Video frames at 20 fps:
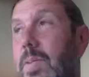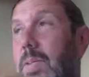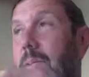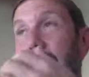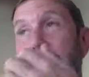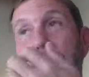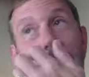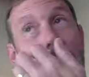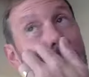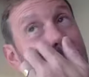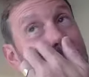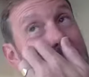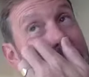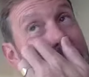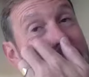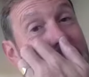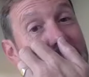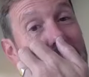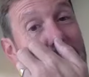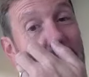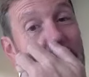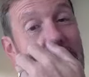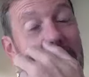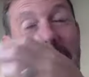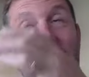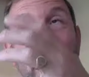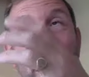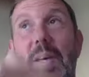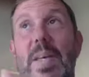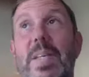just going to say, I mean, this is one
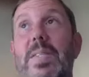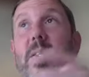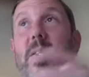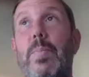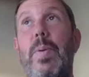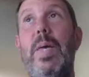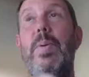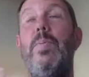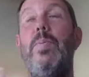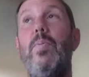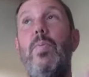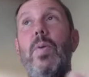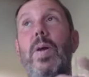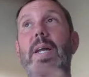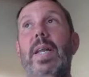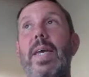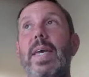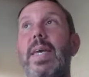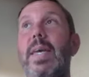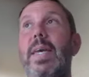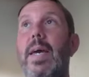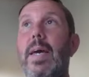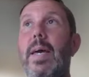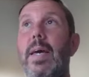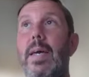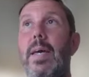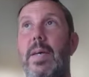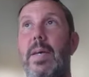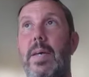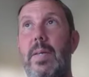of the things that people really.
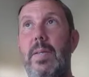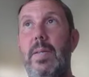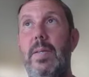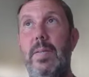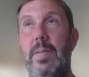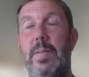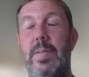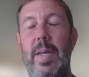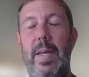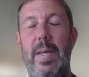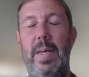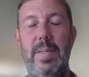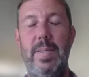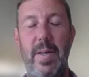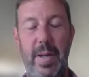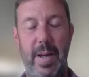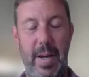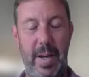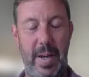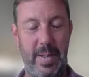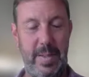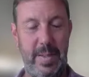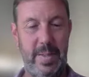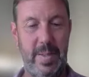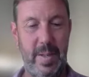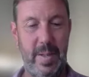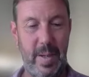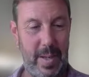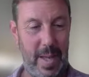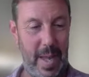It's like,
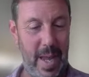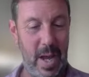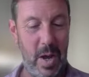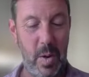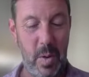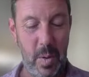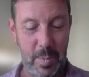how